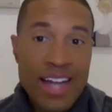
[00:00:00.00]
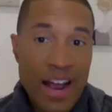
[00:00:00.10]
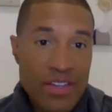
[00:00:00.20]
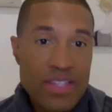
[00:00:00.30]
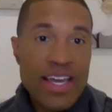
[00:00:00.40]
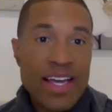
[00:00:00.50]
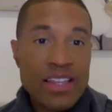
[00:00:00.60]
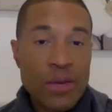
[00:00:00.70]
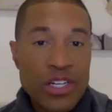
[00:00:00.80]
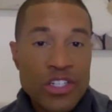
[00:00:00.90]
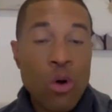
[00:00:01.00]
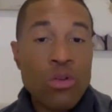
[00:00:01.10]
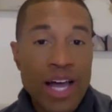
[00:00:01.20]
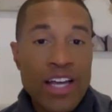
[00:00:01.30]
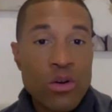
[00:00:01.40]
everything that we don't
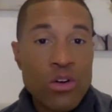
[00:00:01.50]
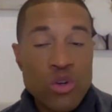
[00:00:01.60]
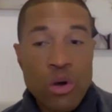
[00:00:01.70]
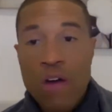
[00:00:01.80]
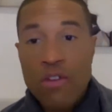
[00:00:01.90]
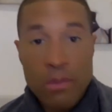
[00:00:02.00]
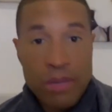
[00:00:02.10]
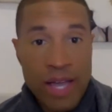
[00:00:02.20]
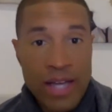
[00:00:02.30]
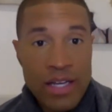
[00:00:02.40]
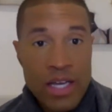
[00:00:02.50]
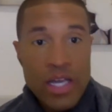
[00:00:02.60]
like or enjoy off our plate.